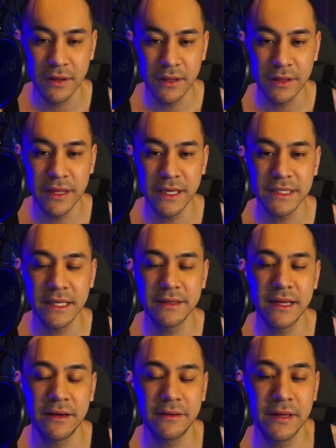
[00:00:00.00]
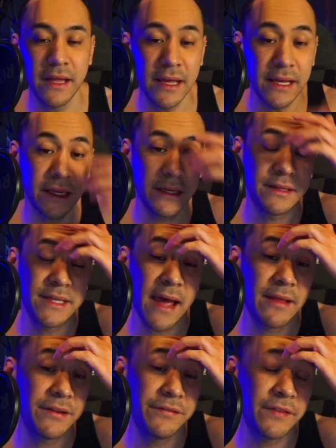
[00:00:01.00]
They send out a
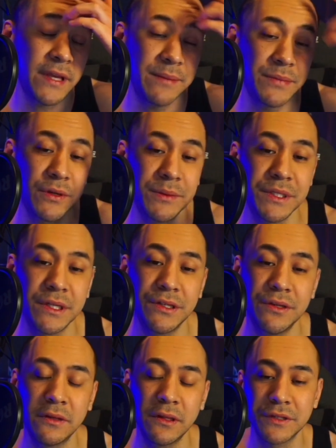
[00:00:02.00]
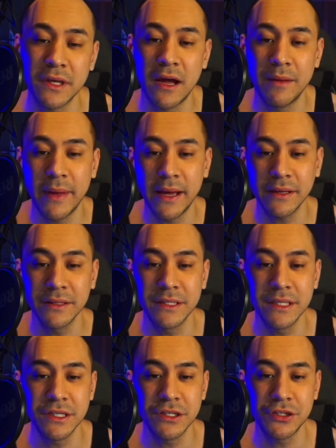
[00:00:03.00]
Talonflame, so I'm just going to do close combat because
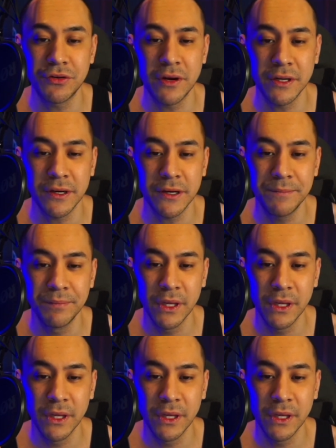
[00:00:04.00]
this is stronger.